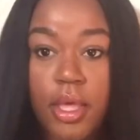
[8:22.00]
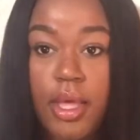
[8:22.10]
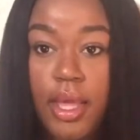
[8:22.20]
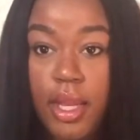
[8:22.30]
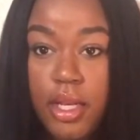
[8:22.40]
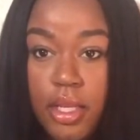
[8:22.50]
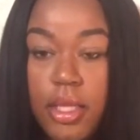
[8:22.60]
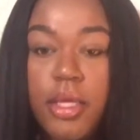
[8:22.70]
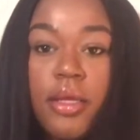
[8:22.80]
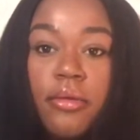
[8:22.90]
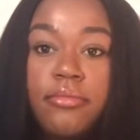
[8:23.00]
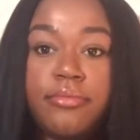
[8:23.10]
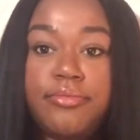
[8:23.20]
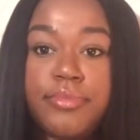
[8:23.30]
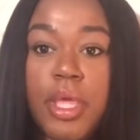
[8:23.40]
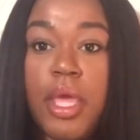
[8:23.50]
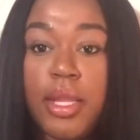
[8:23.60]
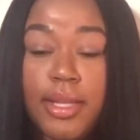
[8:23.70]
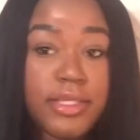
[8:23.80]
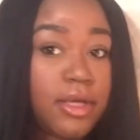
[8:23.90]
And
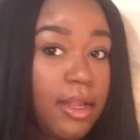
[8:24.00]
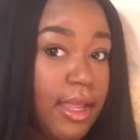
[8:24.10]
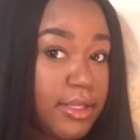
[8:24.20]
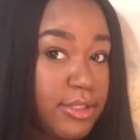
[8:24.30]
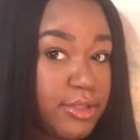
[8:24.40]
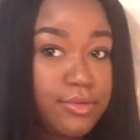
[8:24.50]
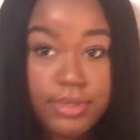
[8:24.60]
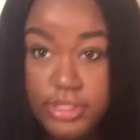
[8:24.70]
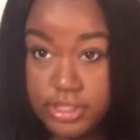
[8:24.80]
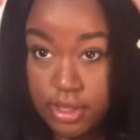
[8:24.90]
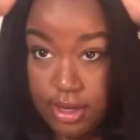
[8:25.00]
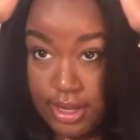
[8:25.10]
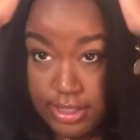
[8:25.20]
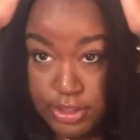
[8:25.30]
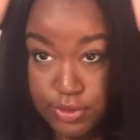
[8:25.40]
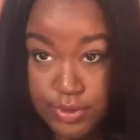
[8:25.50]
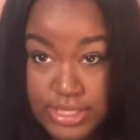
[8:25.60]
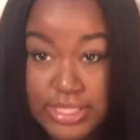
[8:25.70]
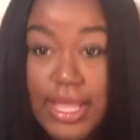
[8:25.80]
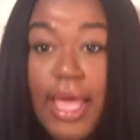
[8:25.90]
that's all I do. This is all I do.
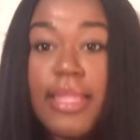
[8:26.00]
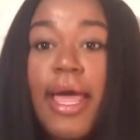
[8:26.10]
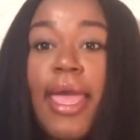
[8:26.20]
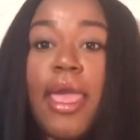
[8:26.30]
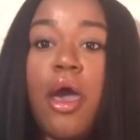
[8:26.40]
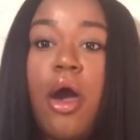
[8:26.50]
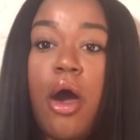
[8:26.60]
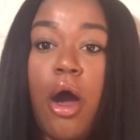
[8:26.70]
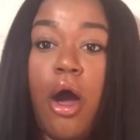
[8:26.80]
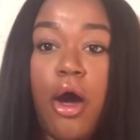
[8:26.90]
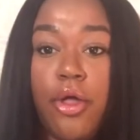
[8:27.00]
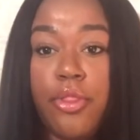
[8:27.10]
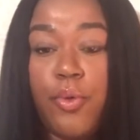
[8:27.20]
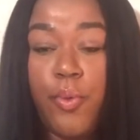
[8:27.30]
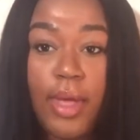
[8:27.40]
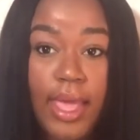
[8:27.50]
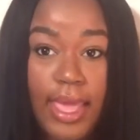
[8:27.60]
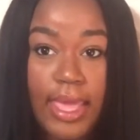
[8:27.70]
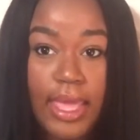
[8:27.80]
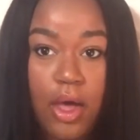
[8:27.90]
It's not like all the
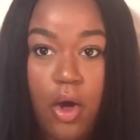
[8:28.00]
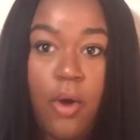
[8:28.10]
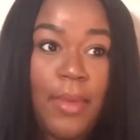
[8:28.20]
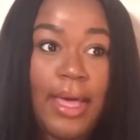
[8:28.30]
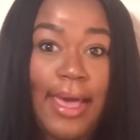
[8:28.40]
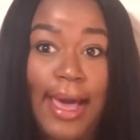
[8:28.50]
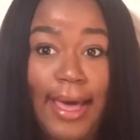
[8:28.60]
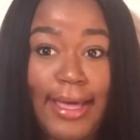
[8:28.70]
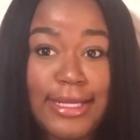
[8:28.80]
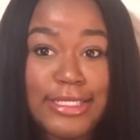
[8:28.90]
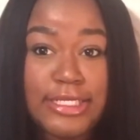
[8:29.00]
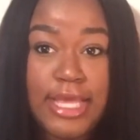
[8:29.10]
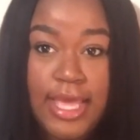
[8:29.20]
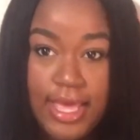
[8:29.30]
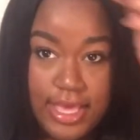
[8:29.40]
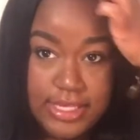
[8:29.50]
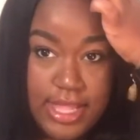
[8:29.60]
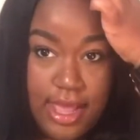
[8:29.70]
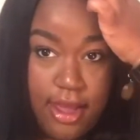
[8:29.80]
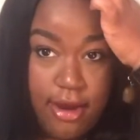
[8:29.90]
way, oh my gosh, is
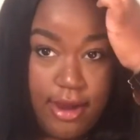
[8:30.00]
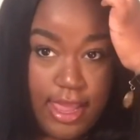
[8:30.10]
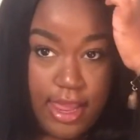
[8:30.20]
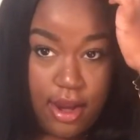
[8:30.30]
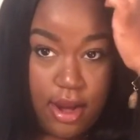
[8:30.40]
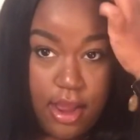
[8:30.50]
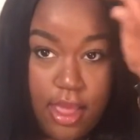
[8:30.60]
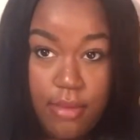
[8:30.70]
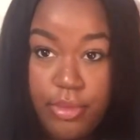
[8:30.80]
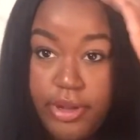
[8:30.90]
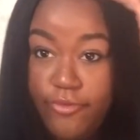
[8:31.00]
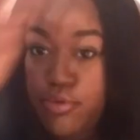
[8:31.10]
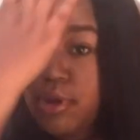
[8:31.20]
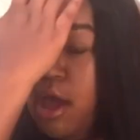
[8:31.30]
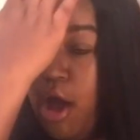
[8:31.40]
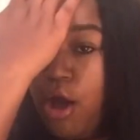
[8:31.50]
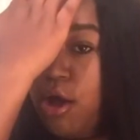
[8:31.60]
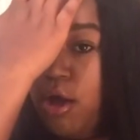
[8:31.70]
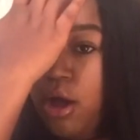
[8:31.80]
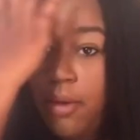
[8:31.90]
that her hair? But if you're not
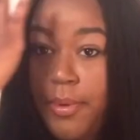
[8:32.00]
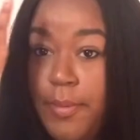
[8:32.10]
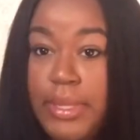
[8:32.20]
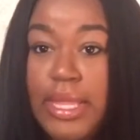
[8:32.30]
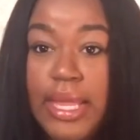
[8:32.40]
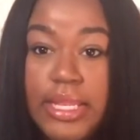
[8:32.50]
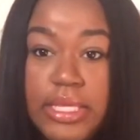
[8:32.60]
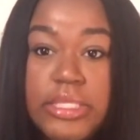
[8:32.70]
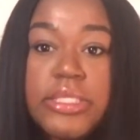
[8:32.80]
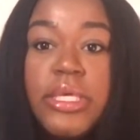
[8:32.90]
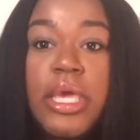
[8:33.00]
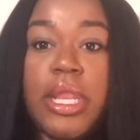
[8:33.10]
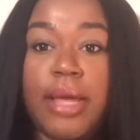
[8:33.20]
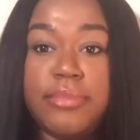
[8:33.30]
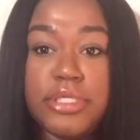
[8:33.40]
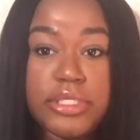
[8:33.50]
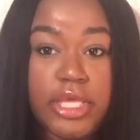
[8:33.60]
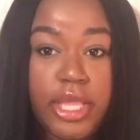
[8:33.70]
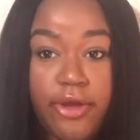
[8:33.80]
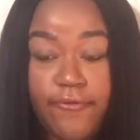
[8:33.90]
all up on me like this and I'm just
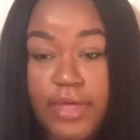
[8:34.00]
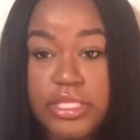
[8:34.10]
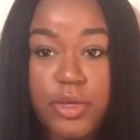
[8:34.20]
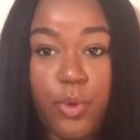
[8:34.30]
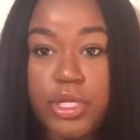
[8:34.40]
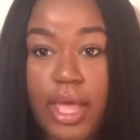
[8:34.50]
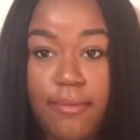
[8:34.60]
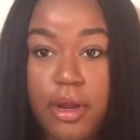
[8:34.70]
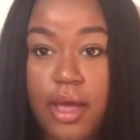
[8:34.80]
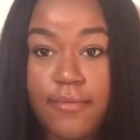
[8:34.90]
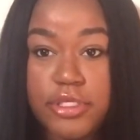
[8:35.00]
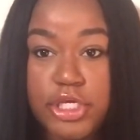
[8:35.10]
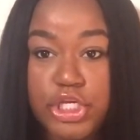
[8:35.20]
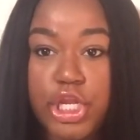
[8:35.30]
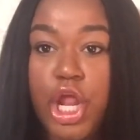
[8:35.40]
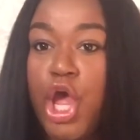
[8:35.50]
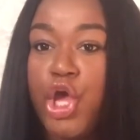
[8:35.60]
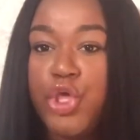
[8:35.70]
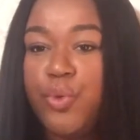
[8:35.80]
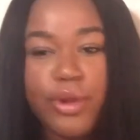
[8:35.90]
in your face and we're having a conversation,
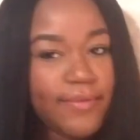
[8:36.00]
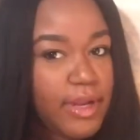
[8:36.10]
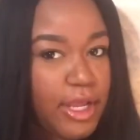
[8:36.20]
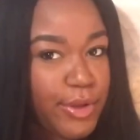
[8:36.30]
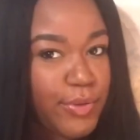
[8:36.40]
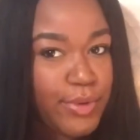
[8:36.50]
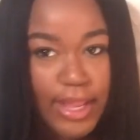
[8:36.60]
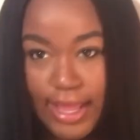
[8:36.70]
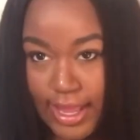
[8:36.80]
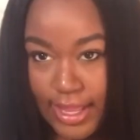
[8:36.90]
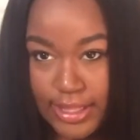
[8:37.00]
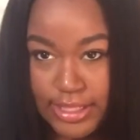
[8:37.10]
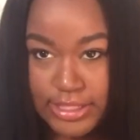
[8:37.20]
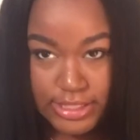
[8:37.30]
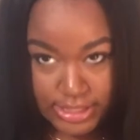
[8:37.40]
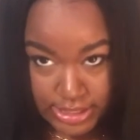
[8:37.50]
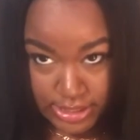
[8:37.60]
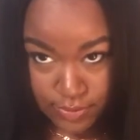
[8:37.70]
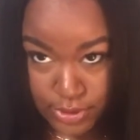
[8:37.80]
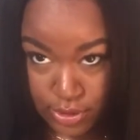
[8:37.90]
you won't even know that this
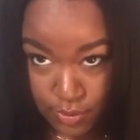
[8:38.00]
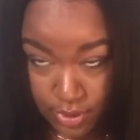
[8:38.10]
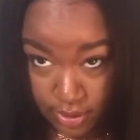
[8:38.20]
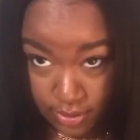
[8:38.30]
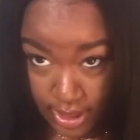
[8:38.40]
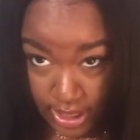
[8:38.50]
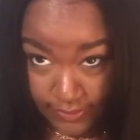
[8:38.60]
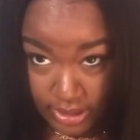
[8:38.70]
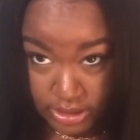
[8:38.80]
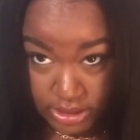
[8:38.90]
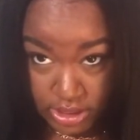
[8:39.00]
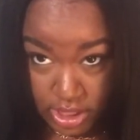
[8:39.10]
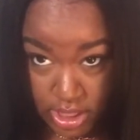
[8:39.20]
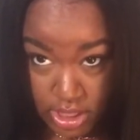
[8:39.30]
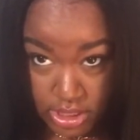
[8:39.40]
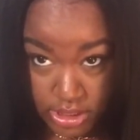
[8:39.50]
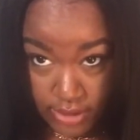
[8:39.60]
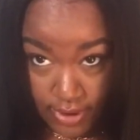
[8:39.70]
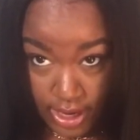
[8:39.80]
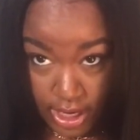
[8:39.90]
is what's going on. Like, if I just
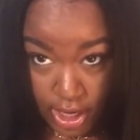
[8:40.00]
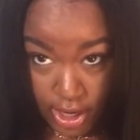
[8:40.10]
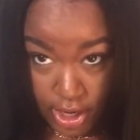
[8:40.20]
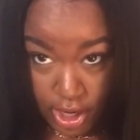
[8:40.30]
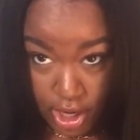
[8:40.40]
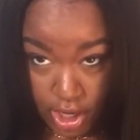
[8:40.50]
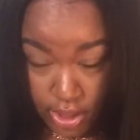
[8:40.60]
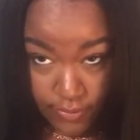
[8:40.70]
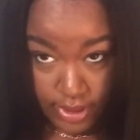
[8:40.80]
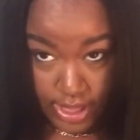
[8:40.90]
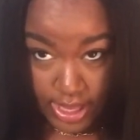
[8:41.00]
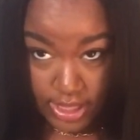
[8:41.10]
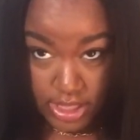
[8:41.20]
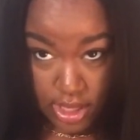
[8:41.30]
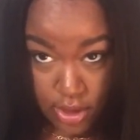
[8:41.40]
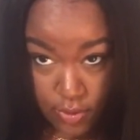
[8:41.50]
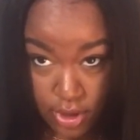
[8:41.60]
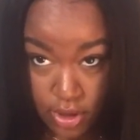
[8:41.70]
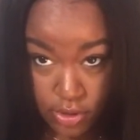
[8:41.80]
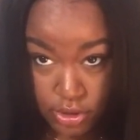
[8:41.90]
sit right here, you really can't tell where
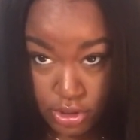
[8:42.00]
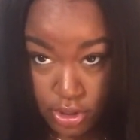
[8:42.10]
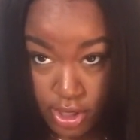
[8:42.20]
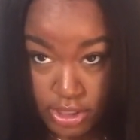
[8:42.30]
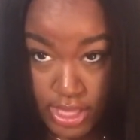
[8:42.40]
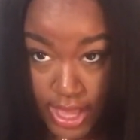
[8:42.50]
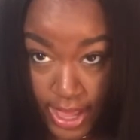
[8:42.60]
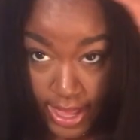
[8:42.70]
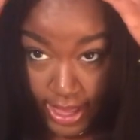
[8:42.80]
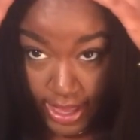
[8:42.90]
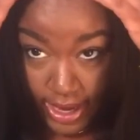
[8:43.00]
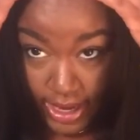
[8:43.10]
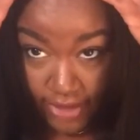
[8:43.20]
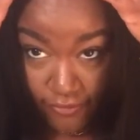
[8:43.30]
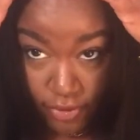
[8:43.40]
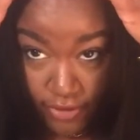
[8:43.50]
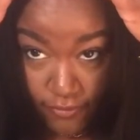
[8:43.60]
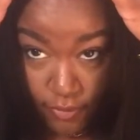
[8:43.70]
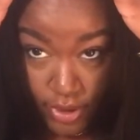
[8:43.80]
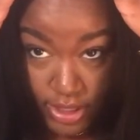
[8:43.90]
the closure starts. And if you
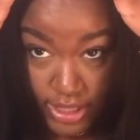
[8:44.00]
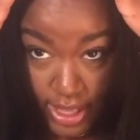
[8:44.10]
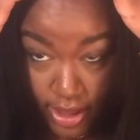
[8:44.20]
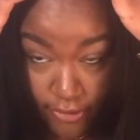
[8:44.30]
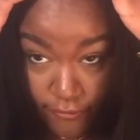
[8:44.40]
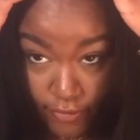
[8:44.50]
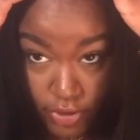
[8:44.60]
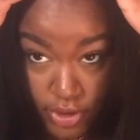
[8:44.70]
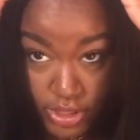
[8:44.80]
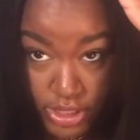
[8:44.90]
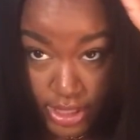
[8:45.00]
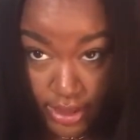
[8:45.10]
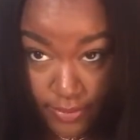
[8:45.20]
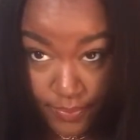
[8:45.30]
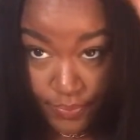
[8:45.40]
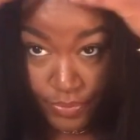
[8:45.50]
even want to take a further step